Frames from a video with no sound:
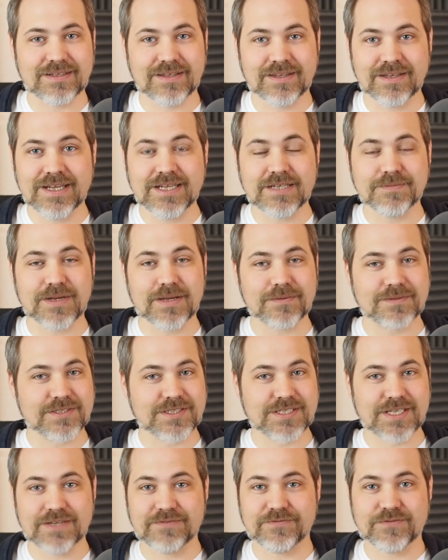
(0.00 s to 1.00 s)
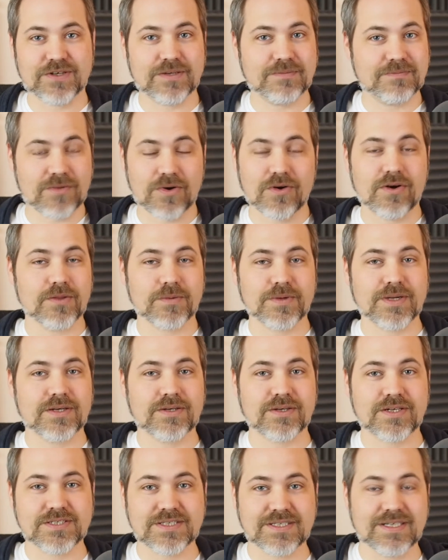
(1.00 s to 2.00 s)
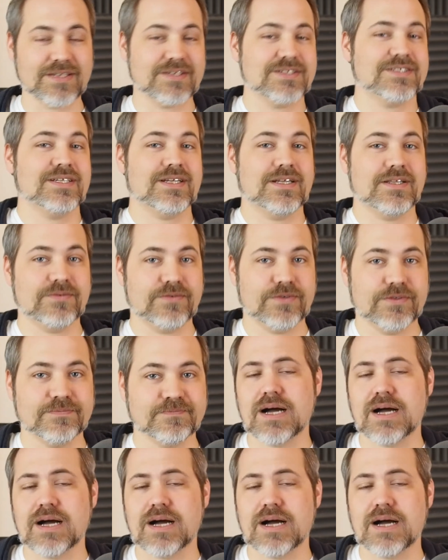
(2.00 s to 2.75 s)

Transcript: need to be able to see it from all the way across the other side of the room.